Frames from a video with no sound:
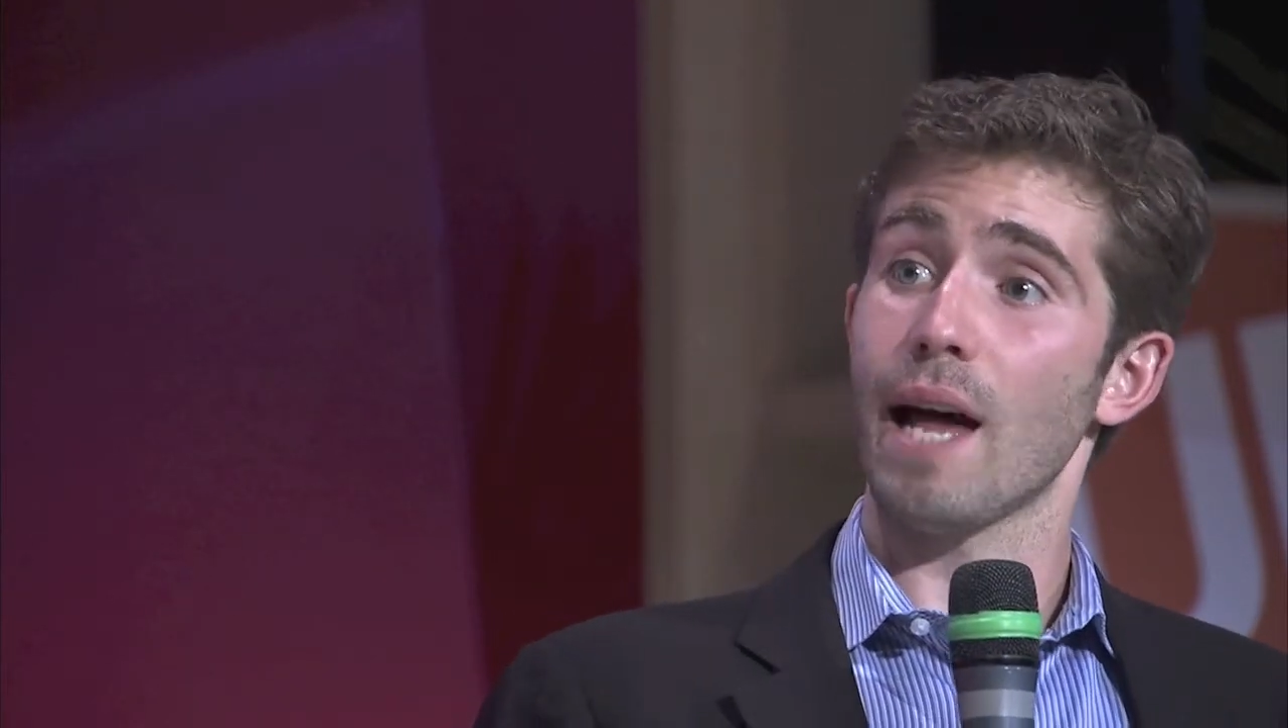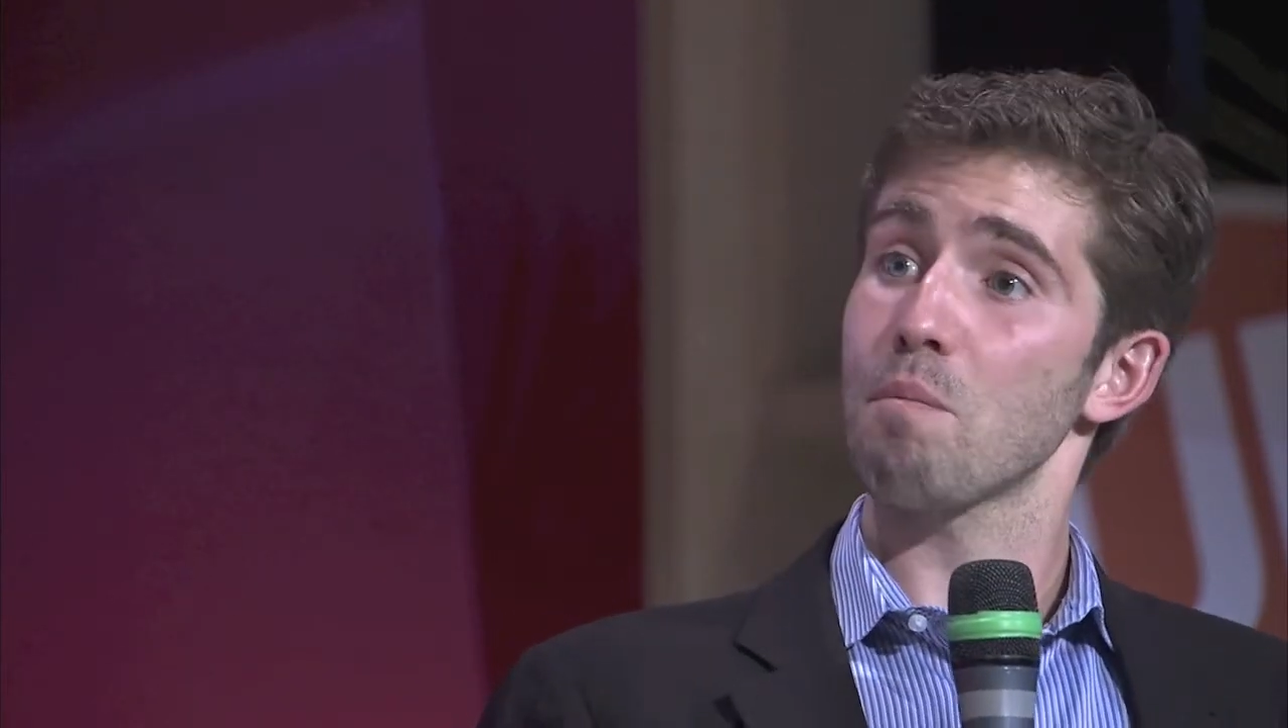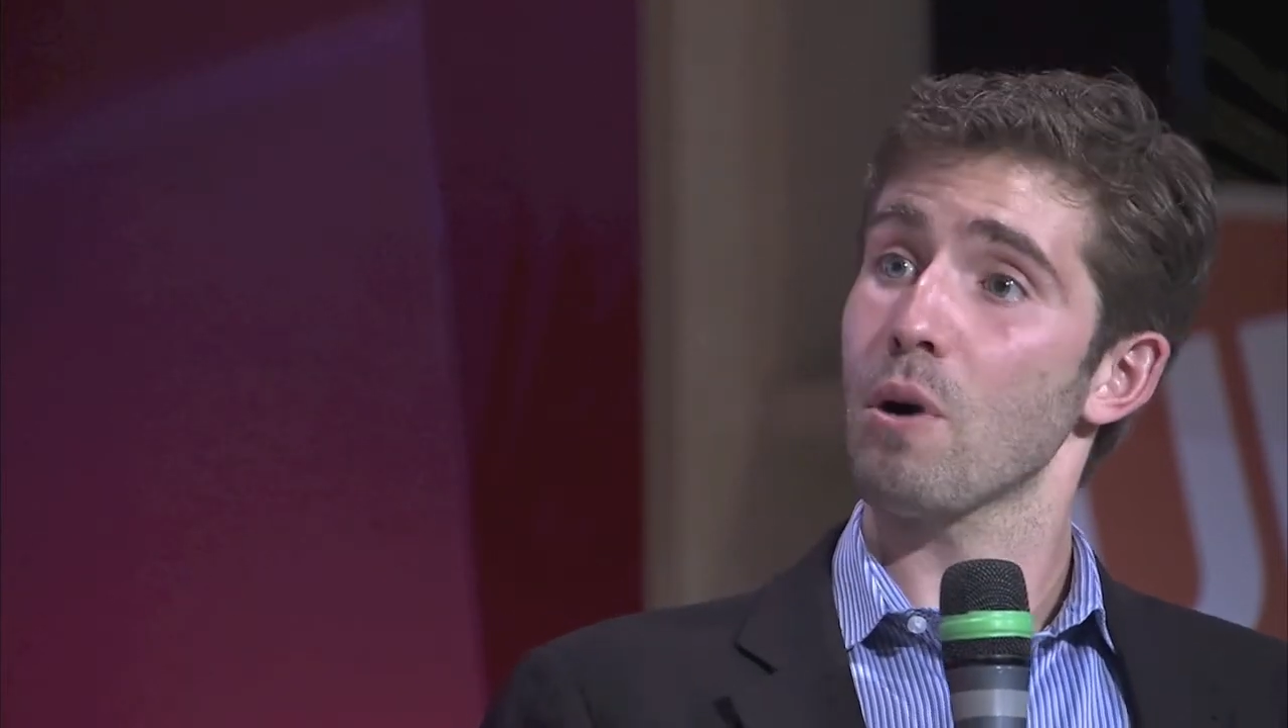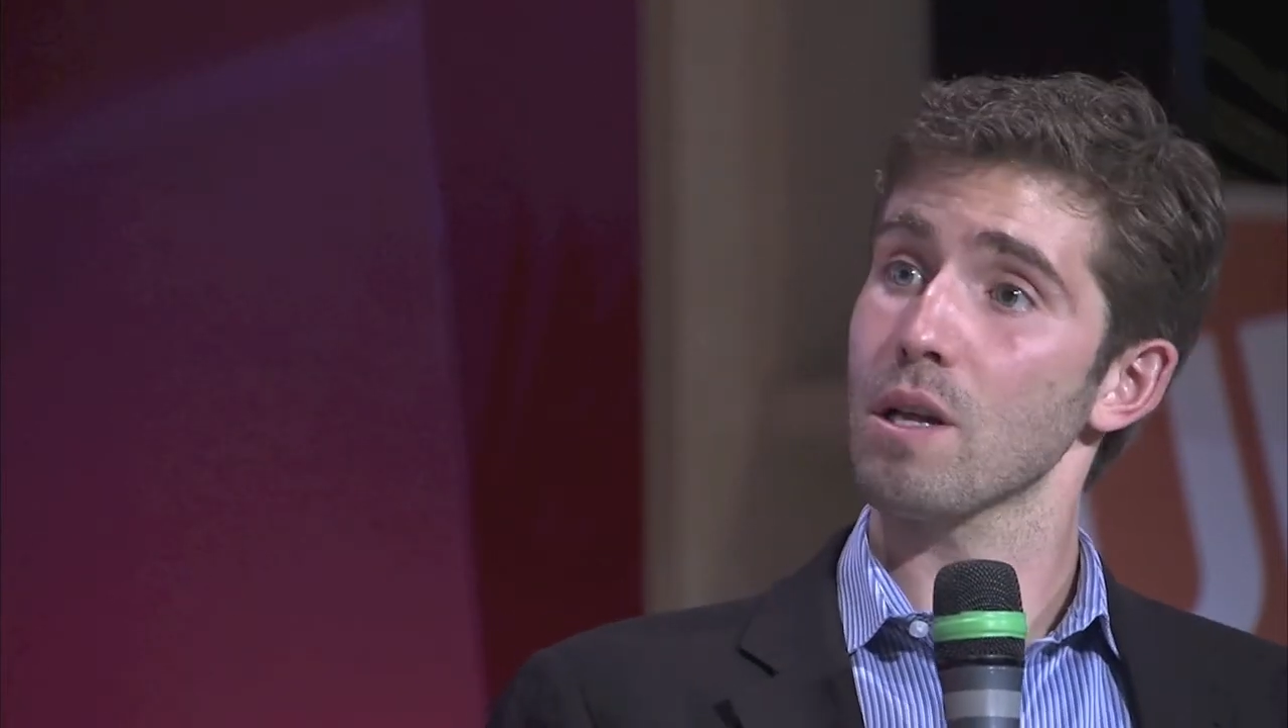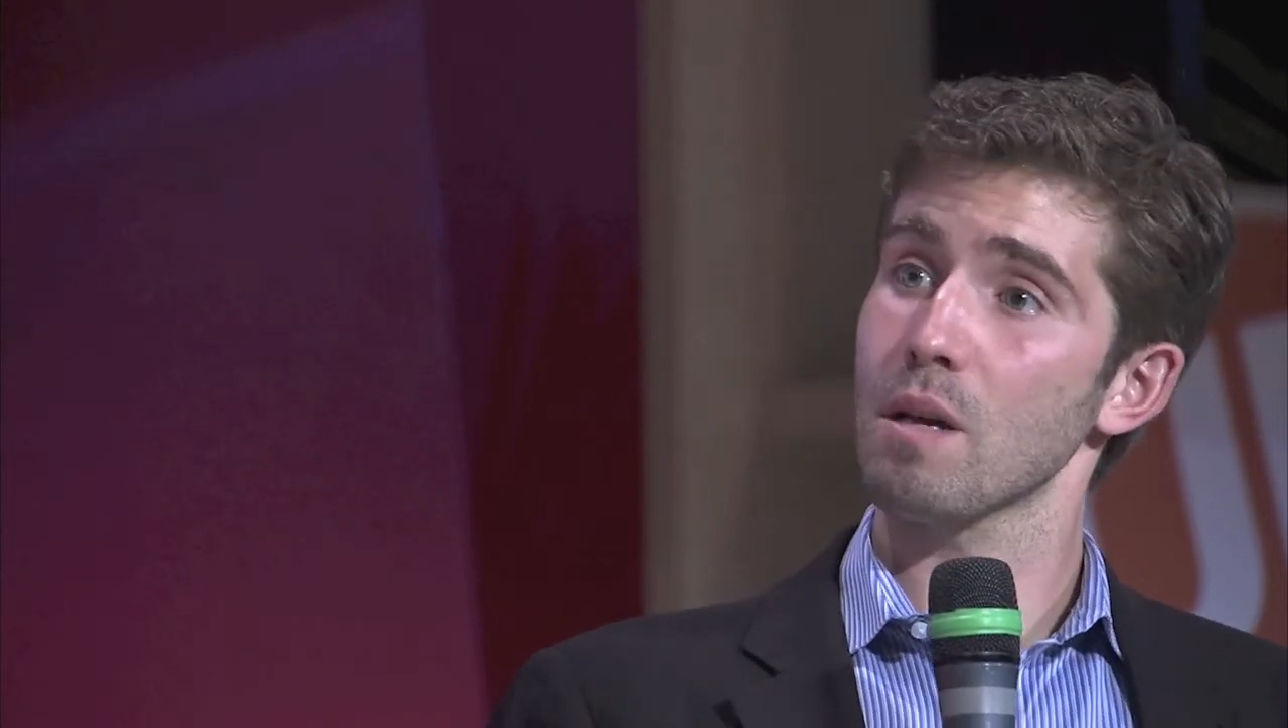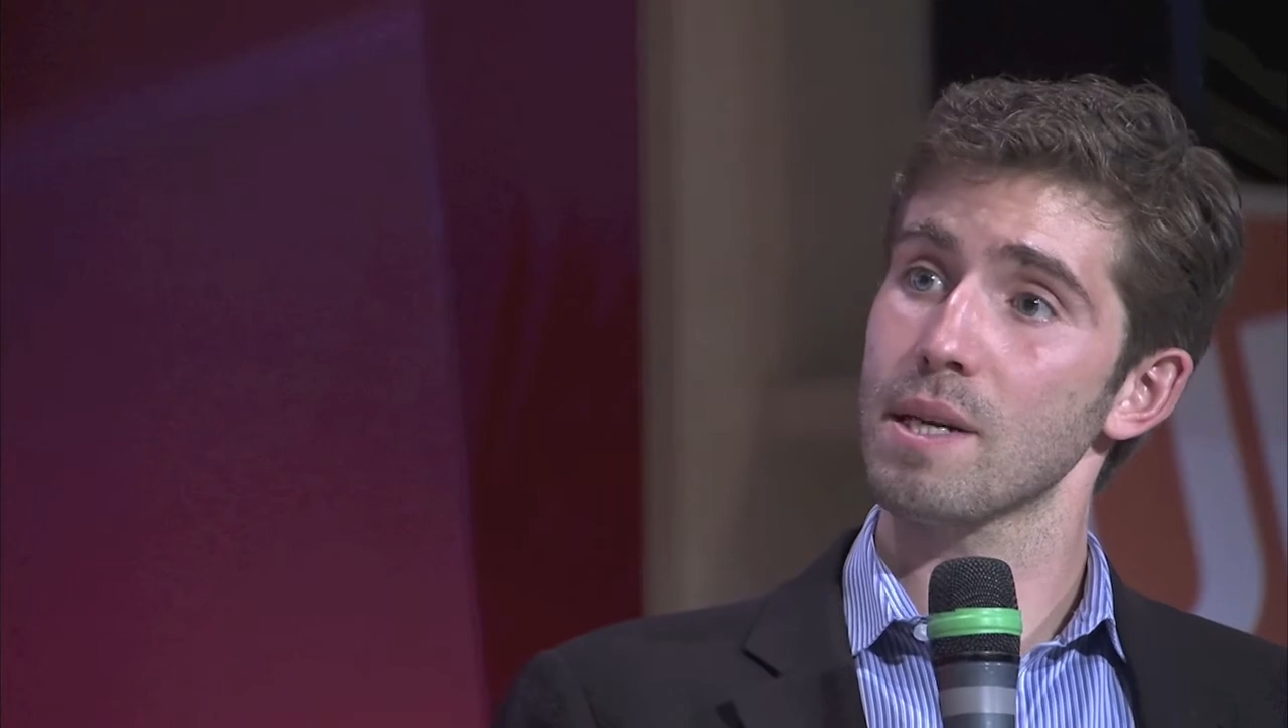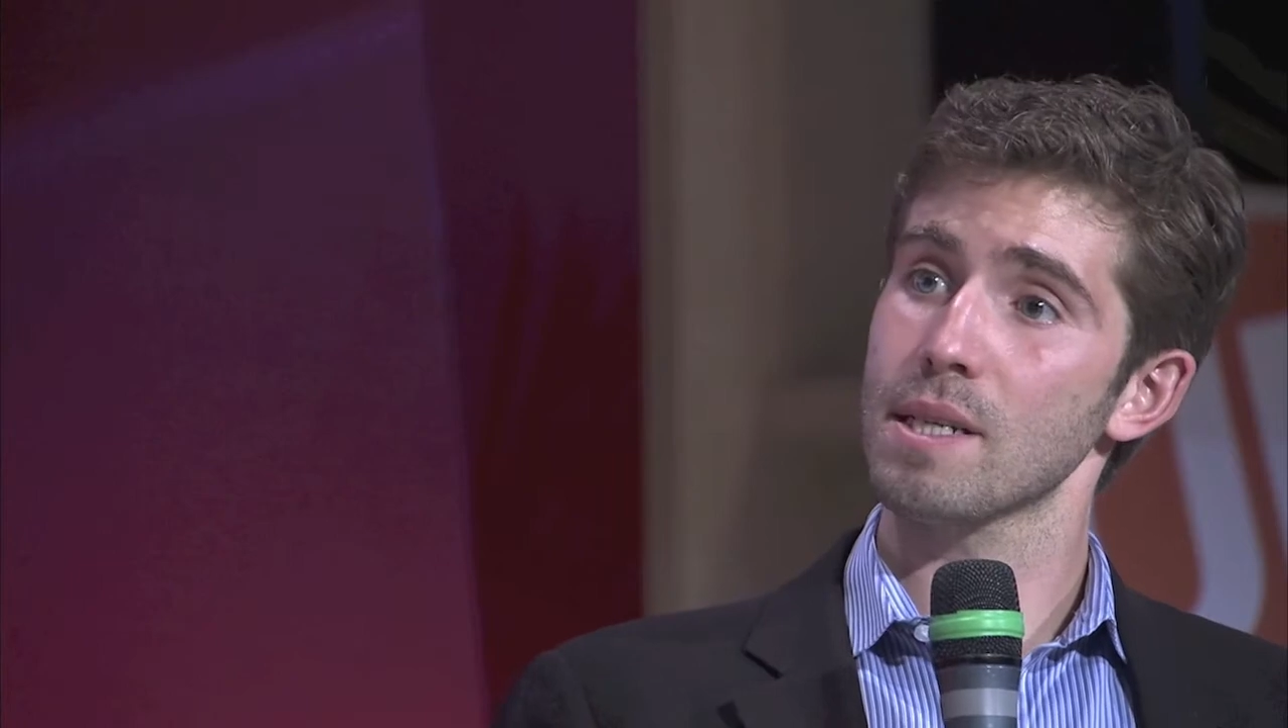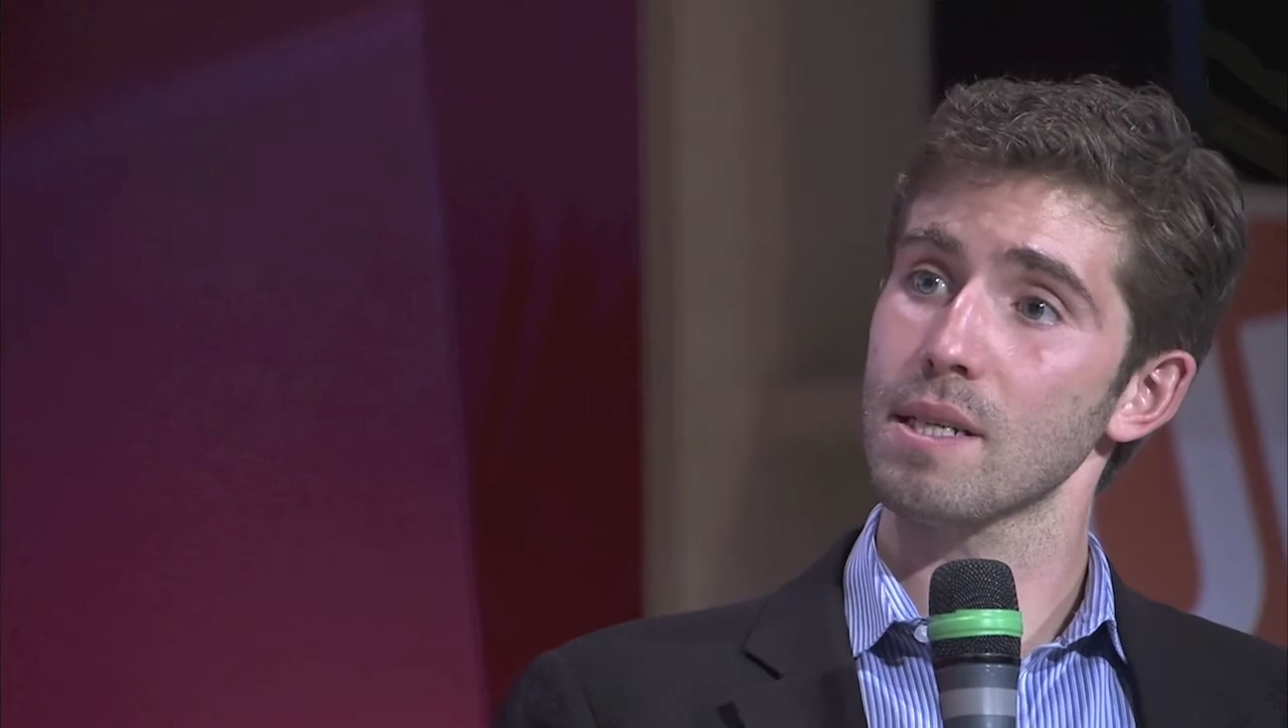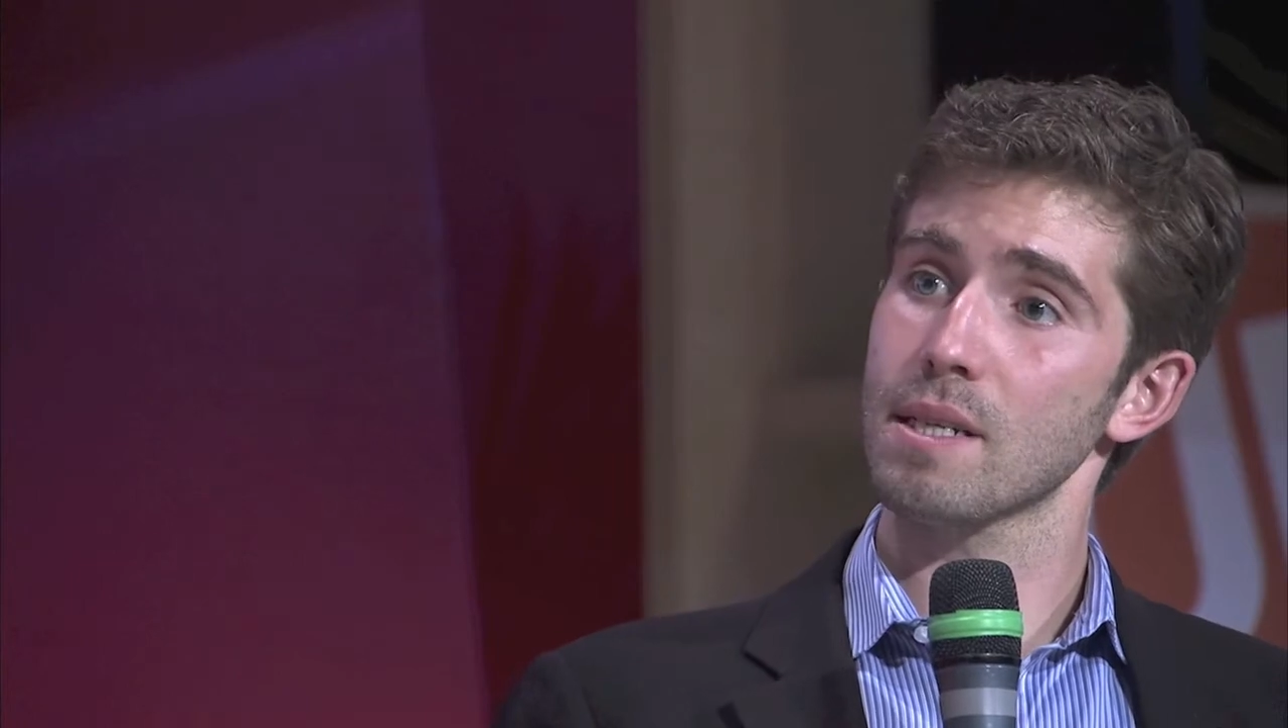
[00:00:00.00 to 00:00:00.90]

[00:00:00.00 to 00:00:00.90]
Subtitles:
that part of the business.